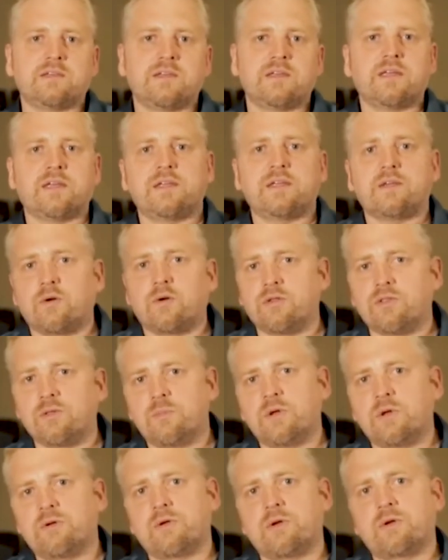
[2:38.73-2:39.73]
and all the
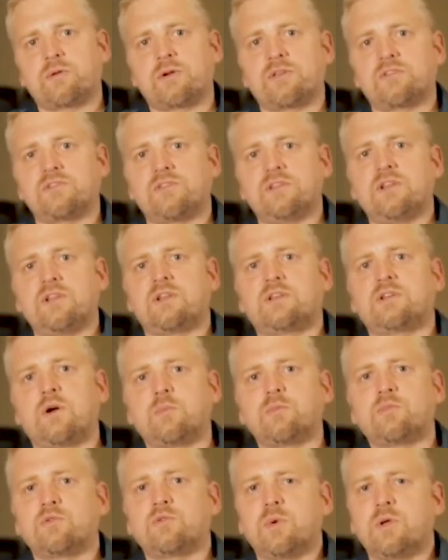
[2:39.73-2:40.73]
bureaucracy that
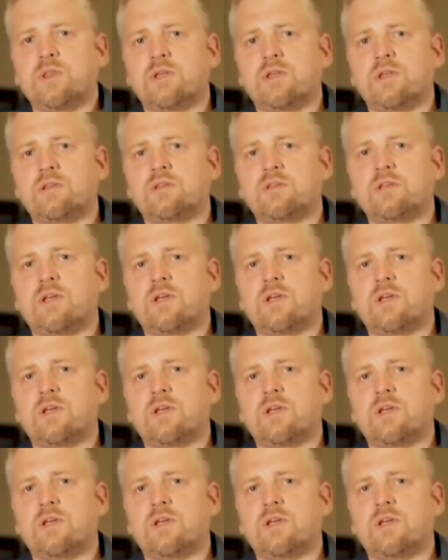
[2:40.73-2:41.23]
comes with it.